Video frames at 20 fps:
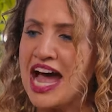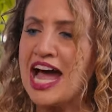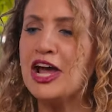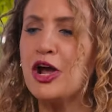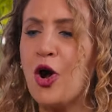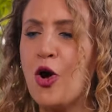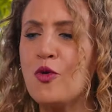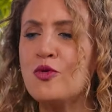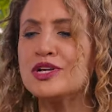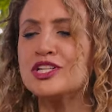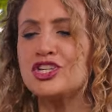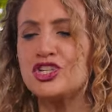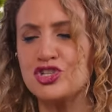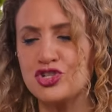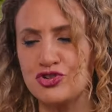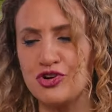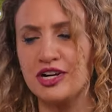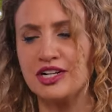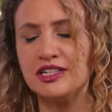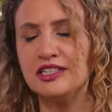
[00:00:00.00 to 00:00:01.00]
I always
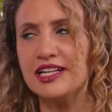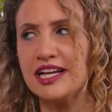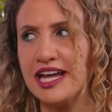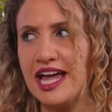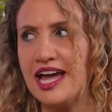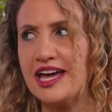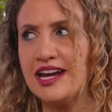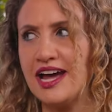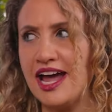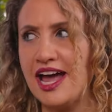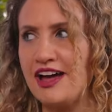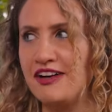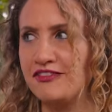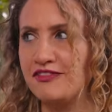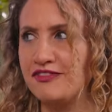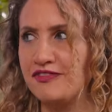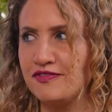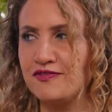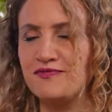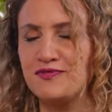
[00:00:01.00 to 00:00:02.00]
struggle. Again, I
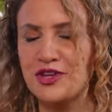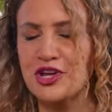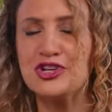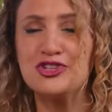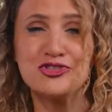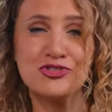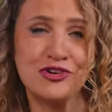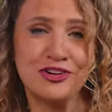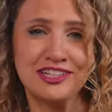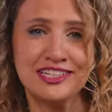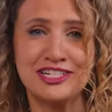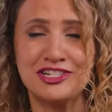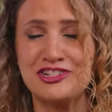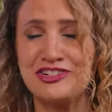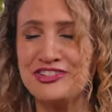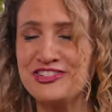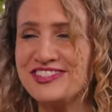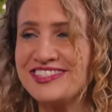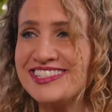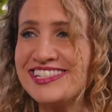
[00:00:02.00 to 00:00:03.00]
have control
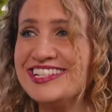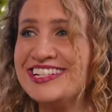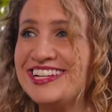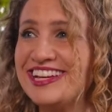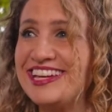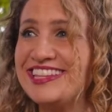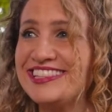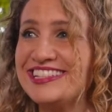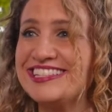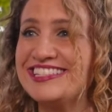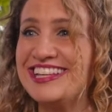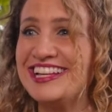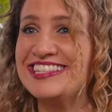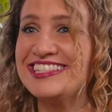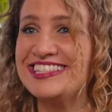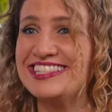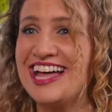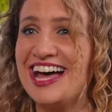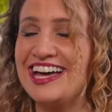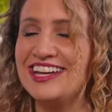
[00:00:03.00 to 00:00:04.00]
issues in the
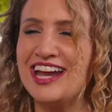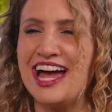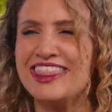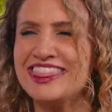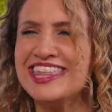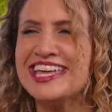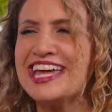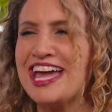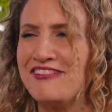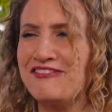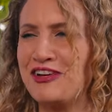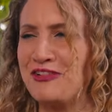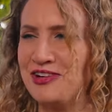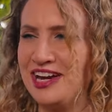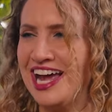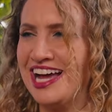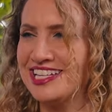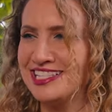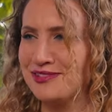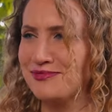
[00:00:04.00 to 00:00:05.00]
sense that I think everyone
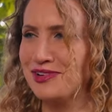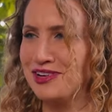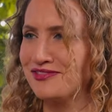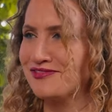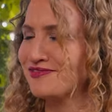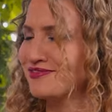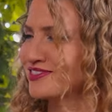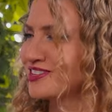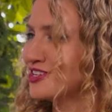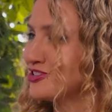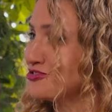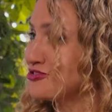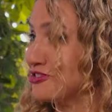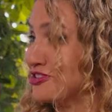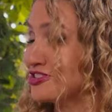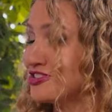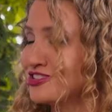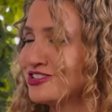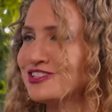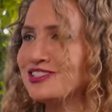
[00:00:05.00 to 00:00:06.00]
has a bit of control
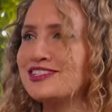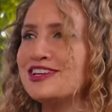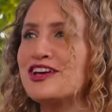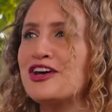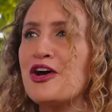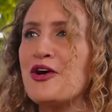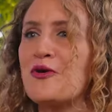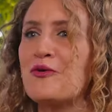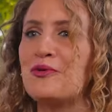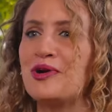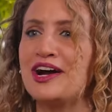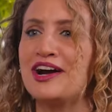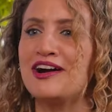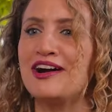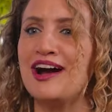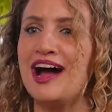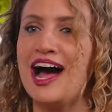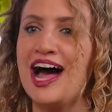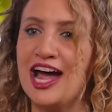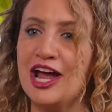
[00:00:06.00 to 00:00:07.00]
issues
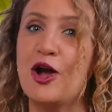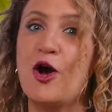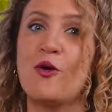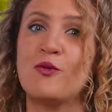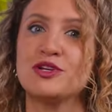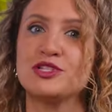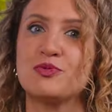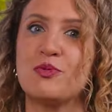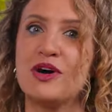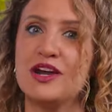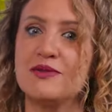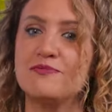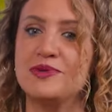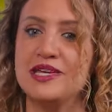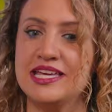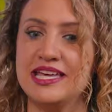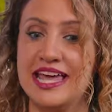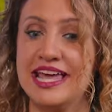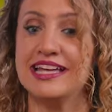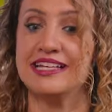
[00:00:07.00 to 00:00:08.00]
where I always want to
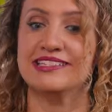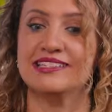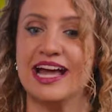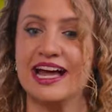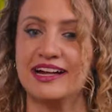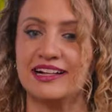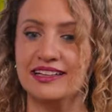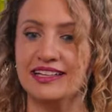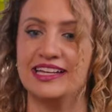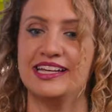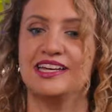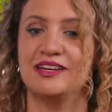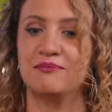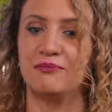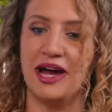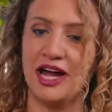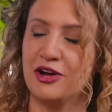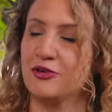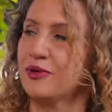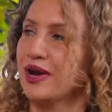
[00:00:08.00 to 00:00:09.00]
be exactly in
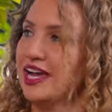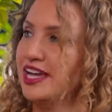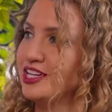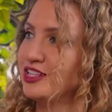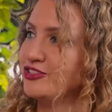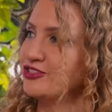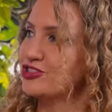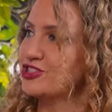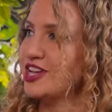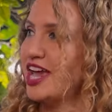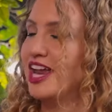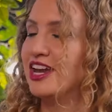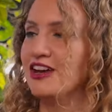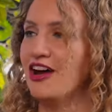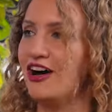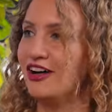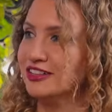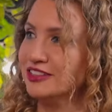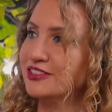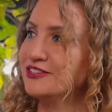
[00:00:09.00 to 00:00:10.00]
my range mm-hmm. and
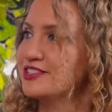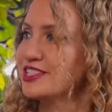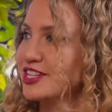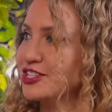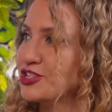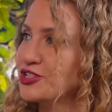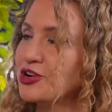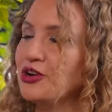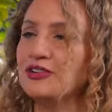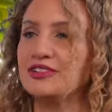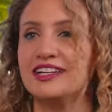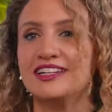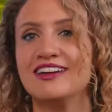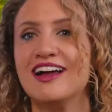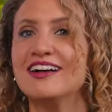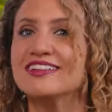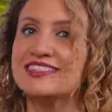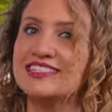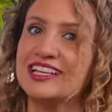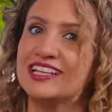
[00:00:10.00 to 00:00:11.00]
not lose control and
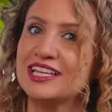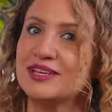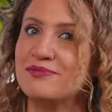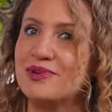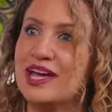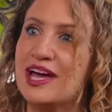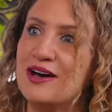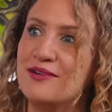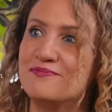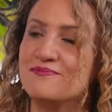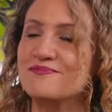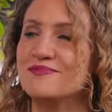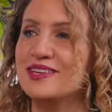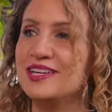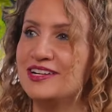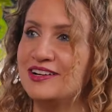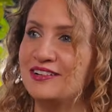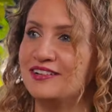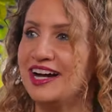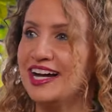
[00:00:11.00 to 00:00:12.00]
not suddenly become,
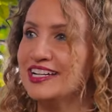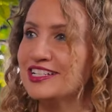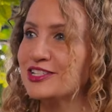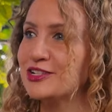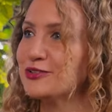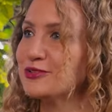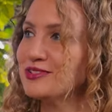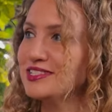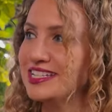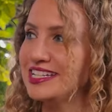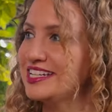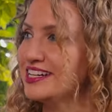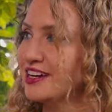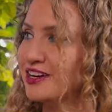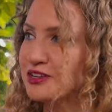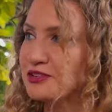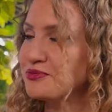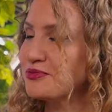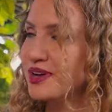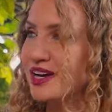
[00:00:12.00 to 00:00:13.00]
you know, high school
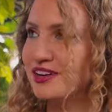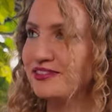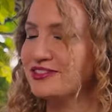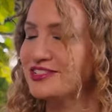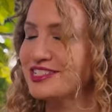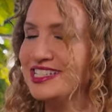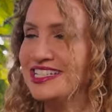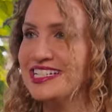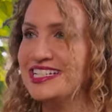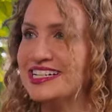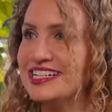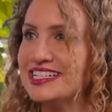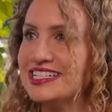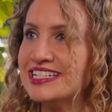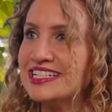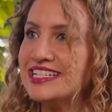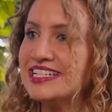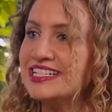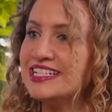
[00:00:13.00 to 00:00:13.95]
Dina or whatever Dina.